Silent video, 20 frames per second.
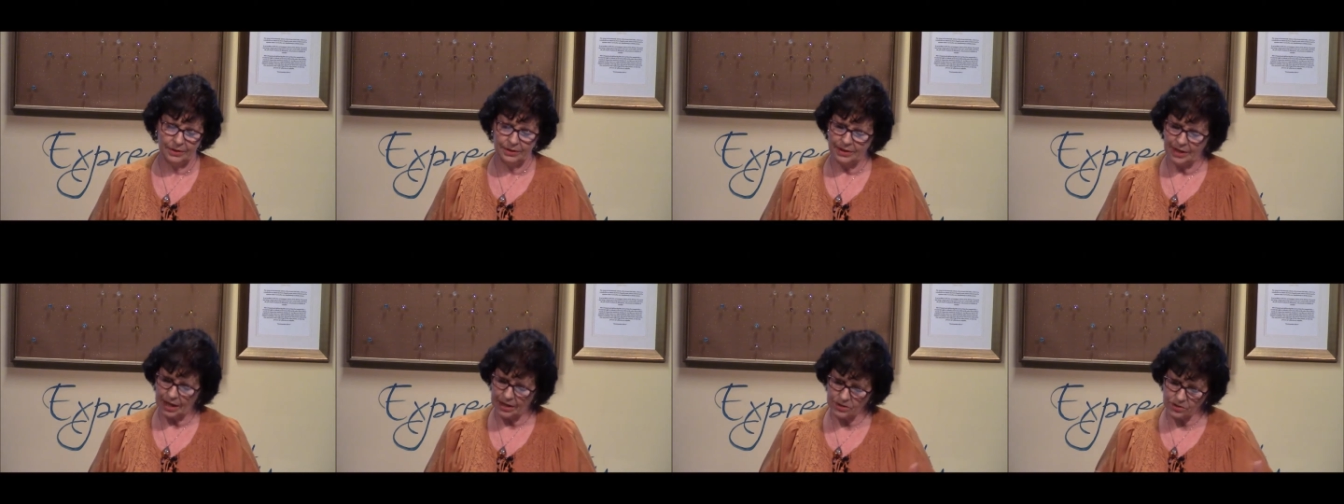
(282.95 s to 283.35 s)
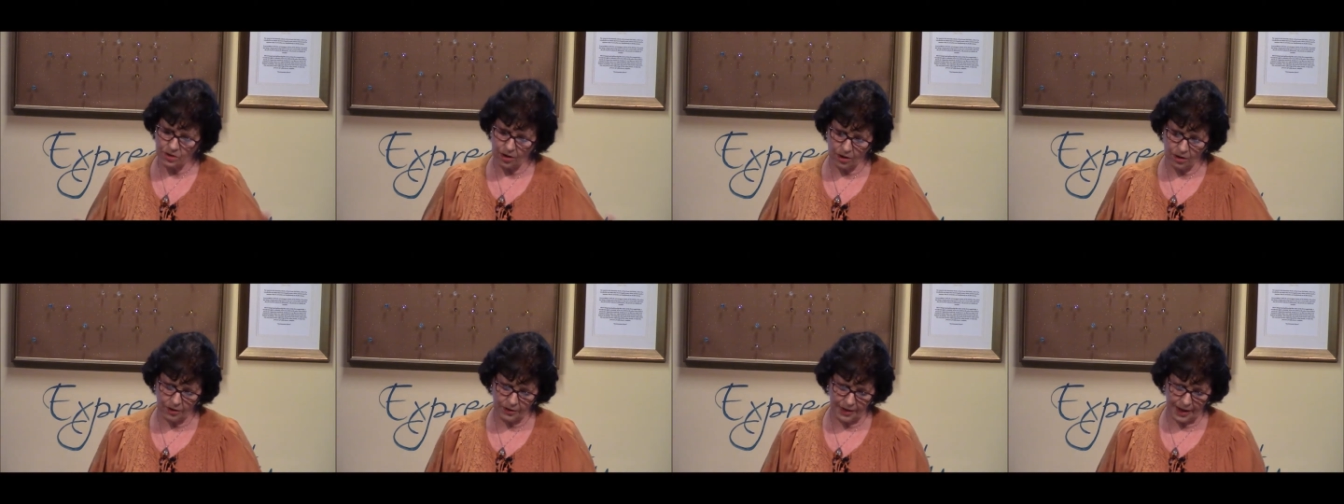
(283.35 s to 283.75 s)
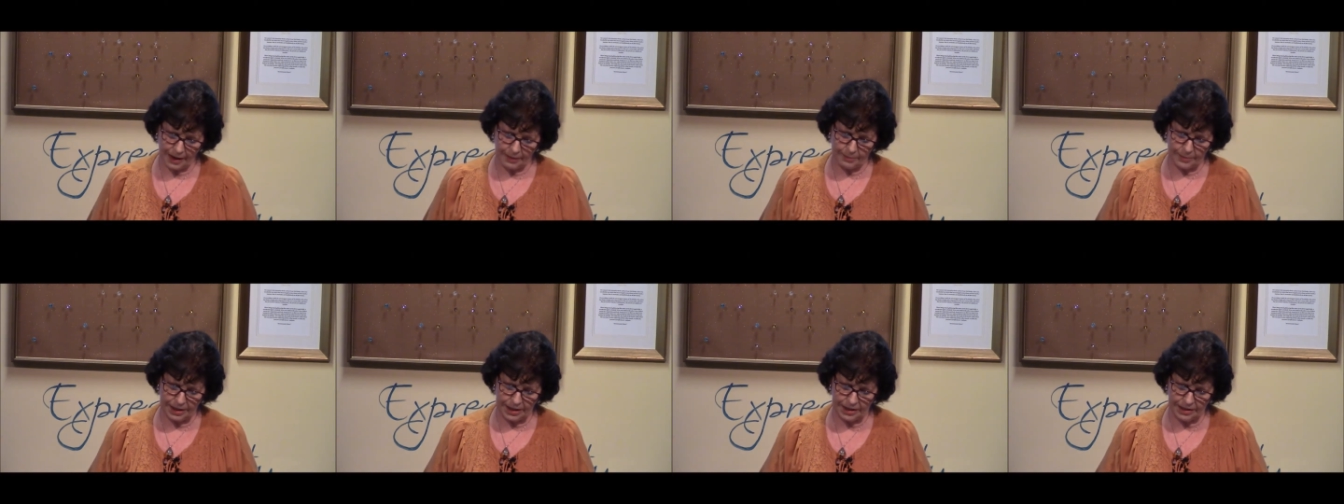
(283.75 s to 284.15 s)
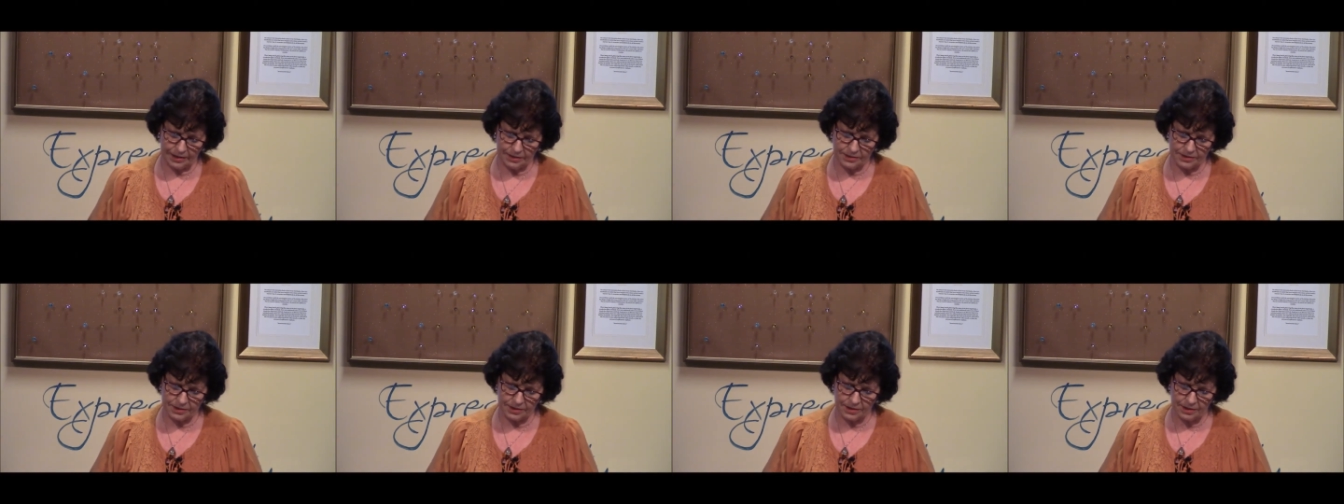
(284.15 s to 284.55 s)
That's all that
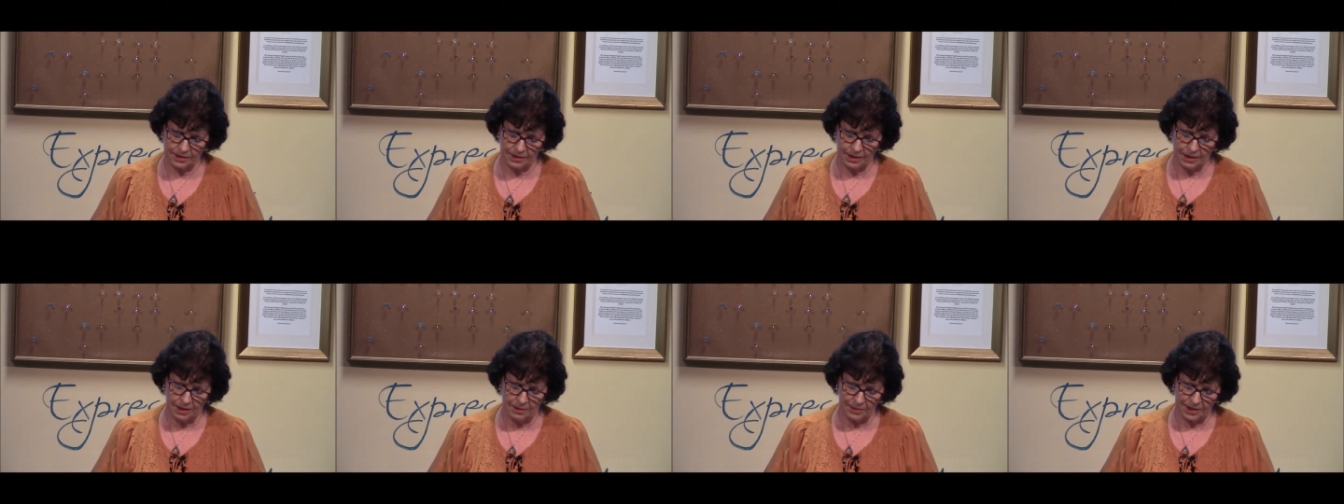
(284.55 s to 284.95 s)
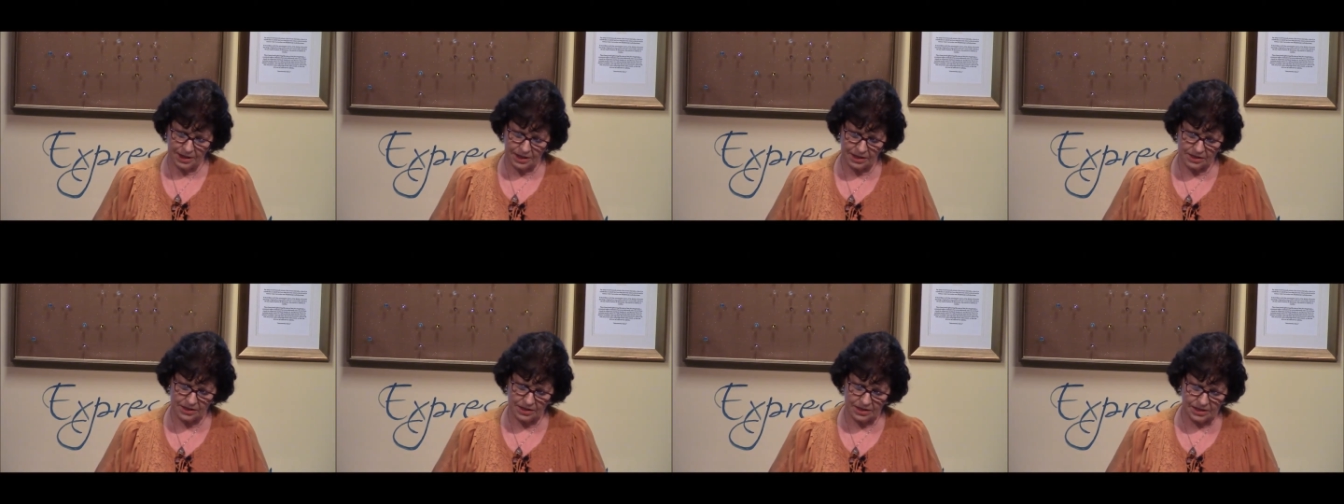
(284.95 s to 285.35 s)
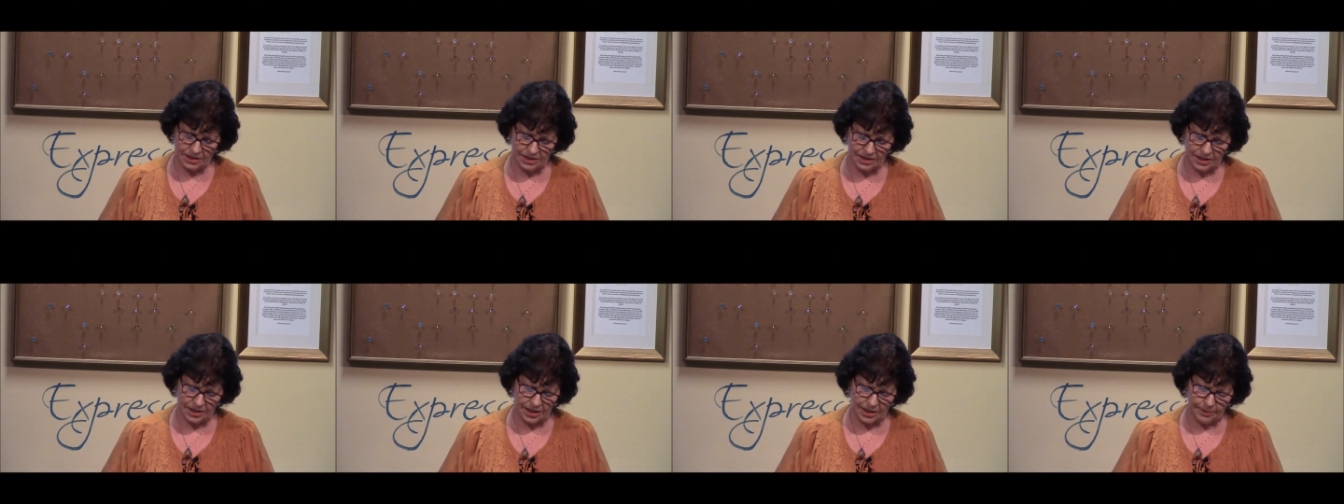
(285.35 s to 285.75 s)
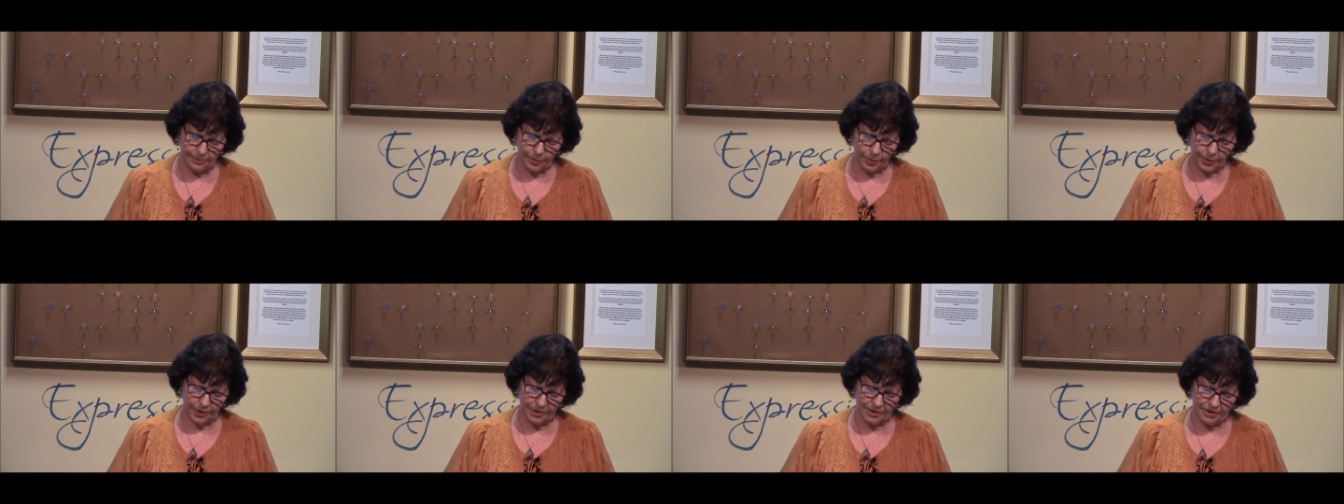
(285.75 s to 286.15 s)
means. Because
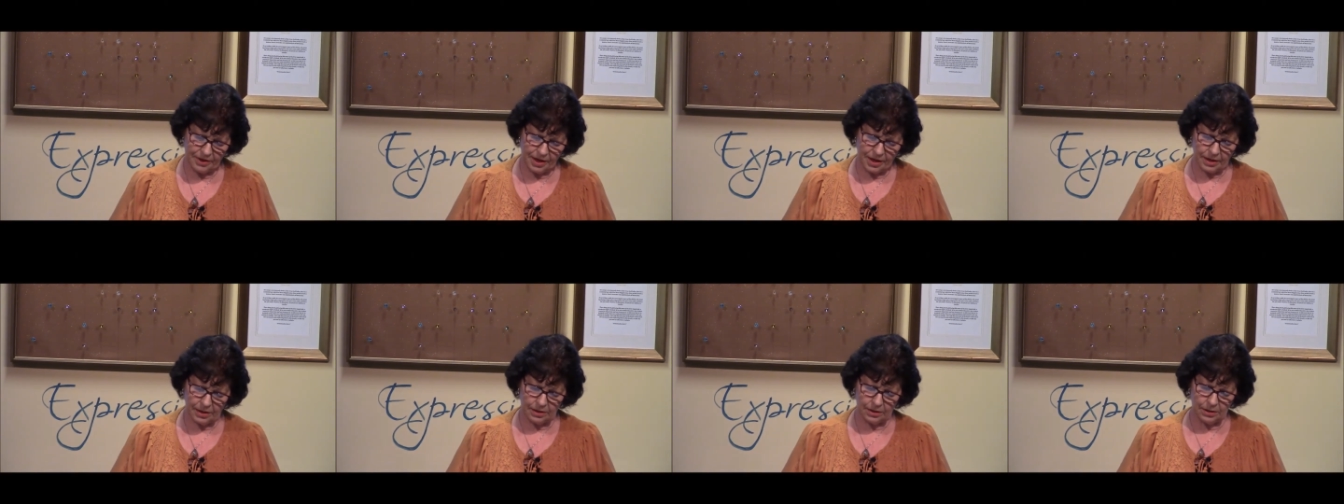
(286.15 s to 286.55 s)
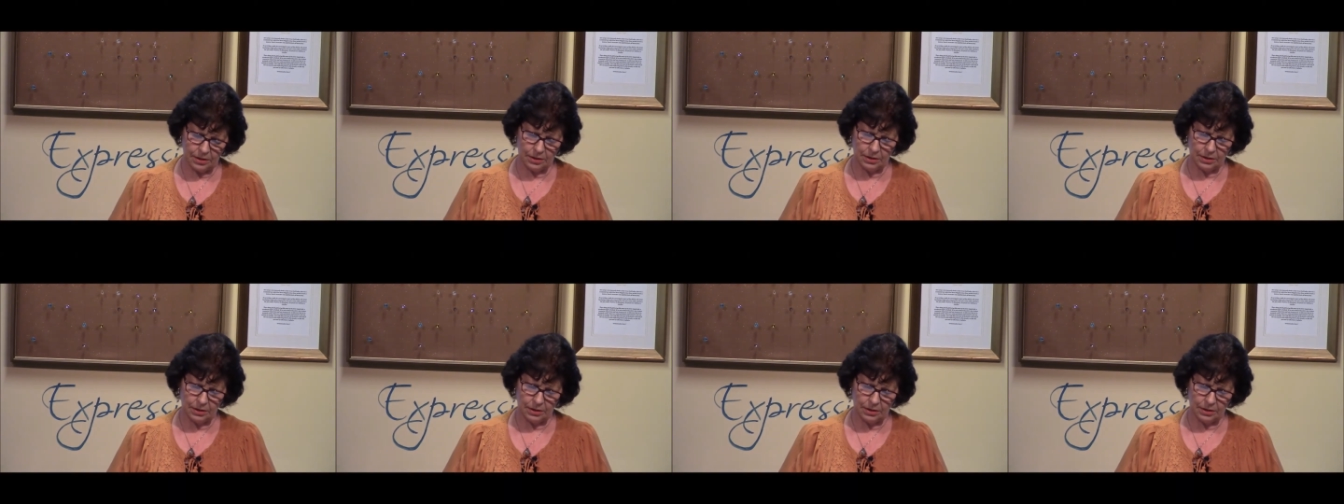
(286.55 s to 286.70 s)
deep within,